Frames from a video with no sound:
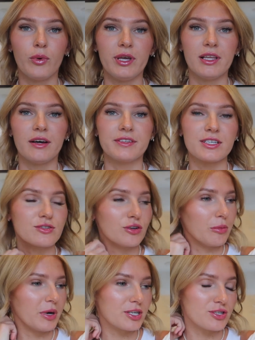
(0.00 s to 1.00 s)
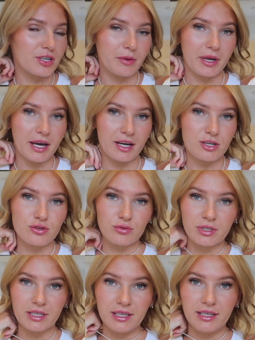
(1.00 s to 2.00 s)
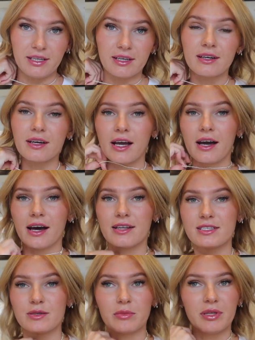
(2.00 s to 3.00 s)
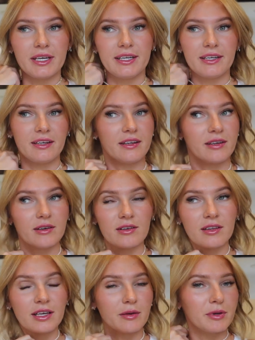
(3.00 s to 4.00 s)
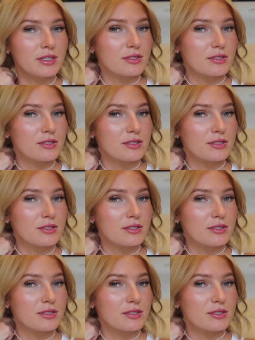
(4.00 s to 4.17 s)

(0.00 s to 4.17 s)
We loved it so much that we actually contemplated, like, we